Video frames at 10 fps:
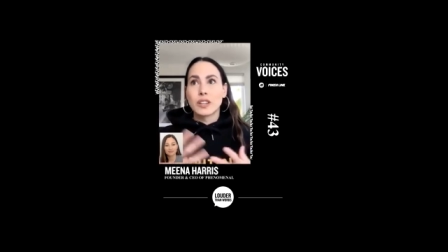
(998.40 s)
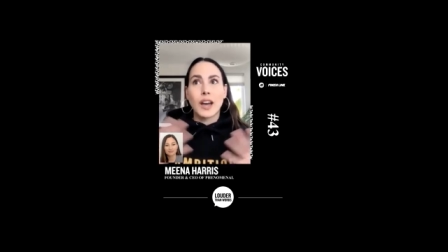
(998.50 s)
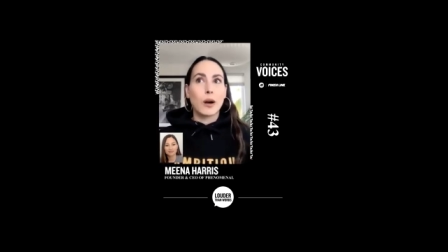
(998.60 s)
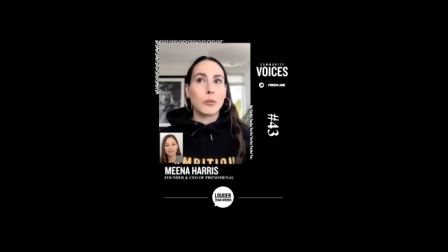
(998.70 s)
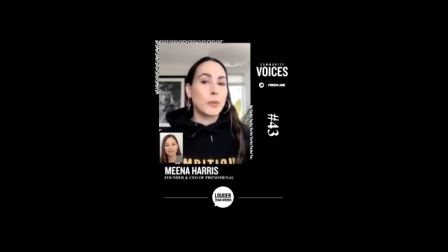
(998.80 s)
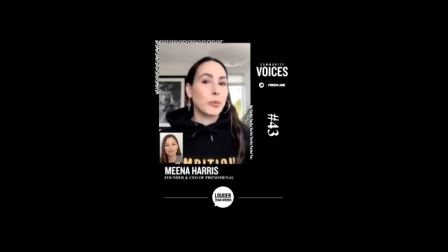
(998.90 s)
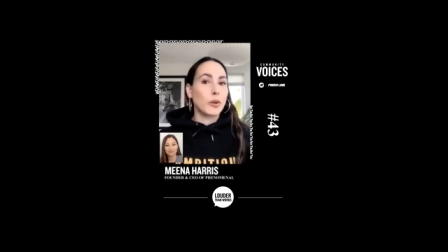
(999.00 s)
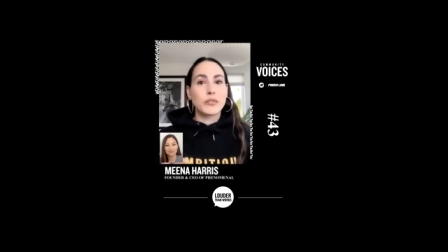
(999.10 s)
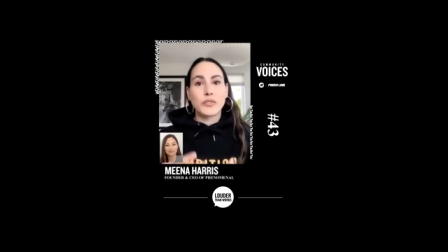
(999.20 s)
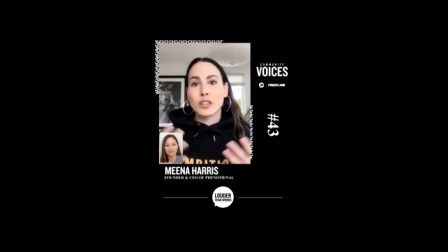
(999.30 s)
how people
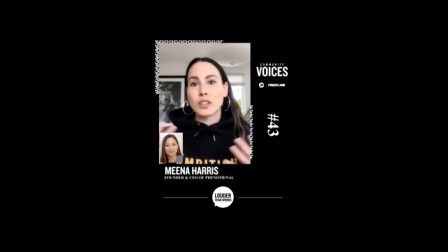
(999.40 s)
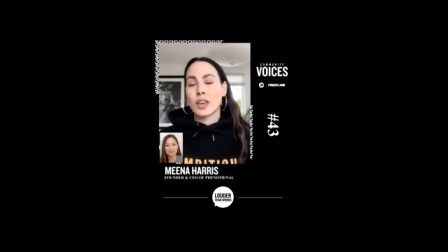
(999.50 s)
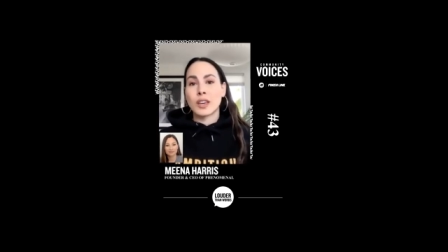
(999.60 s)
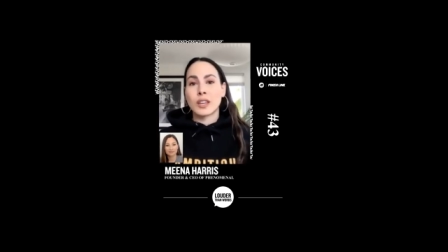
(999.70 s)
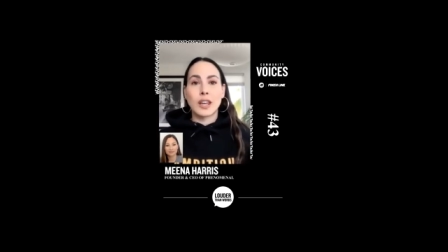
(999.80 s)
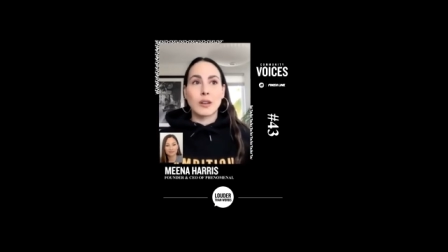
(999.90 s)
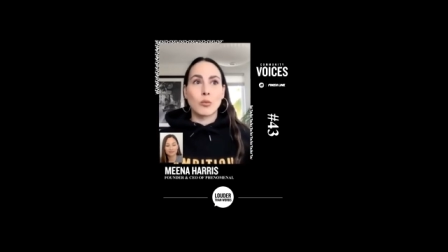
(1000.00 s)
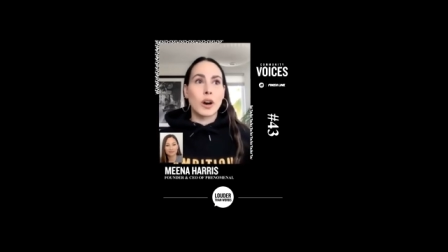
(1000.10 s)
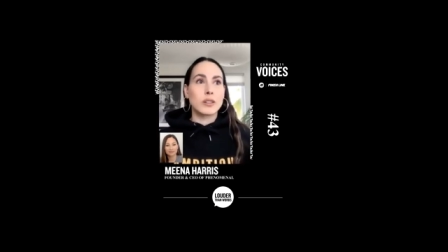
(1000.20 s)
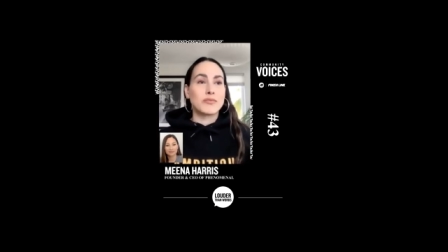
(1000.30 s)
are feeling and, and
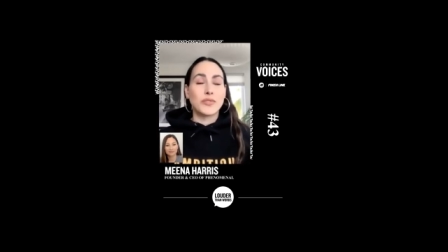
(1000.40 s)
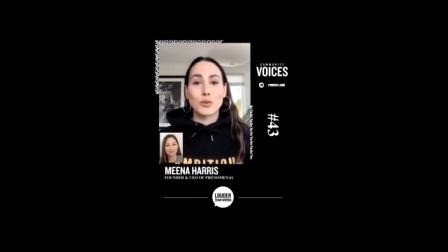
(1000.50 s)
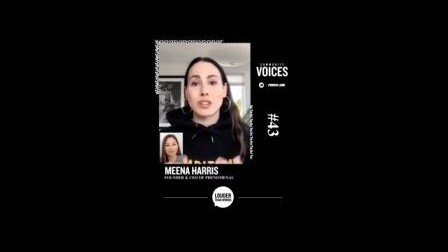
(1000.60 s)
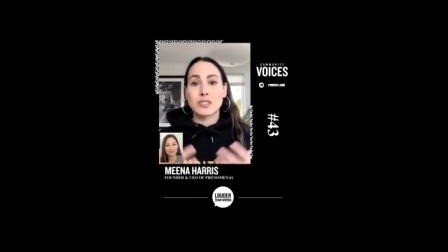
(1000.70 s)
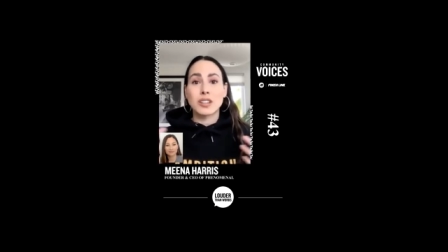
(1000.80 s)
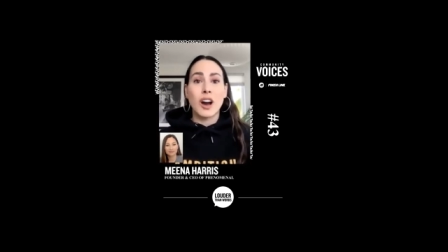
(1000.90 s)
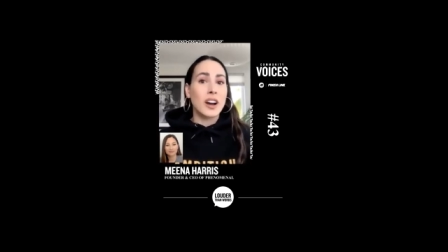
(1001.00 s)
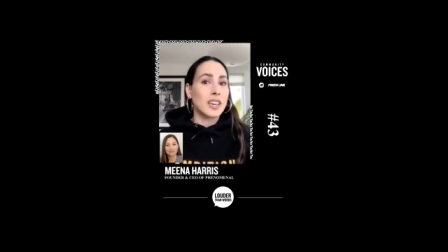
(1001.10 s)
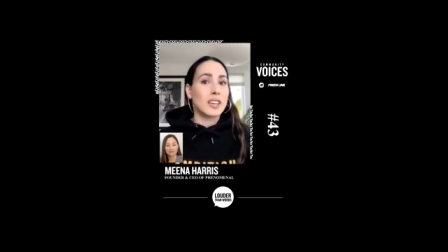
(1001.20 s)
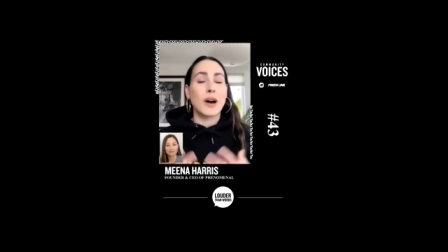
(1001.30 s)
what folks are
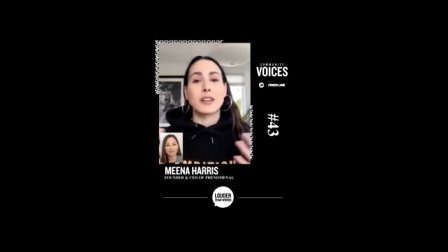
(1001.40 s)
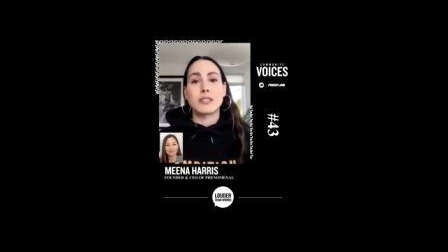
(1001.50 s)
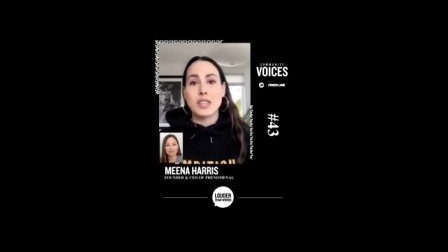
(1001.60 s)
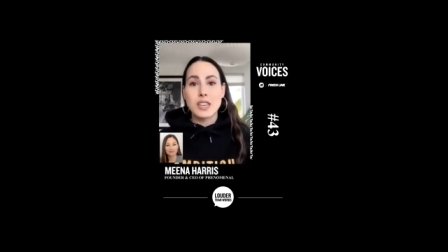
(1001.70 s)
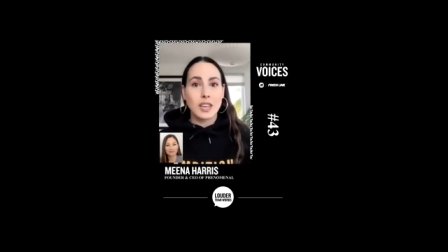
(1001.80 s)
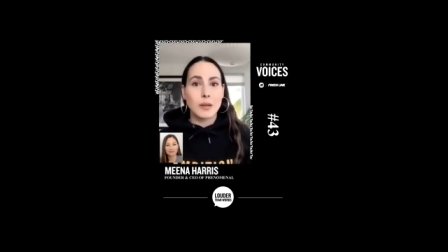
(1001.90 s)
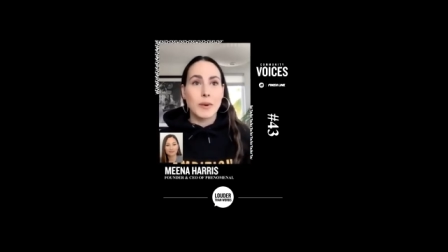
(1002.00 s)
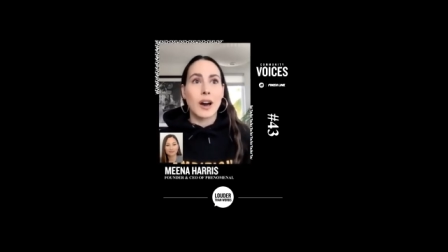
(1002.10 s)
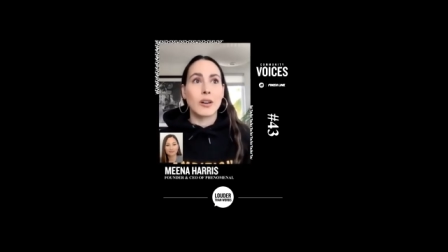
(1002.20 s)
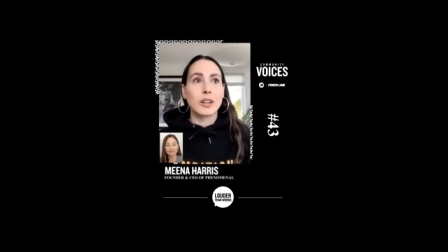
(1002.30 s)
talking about and thinking
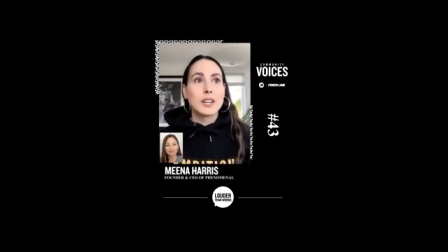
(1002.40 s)
about,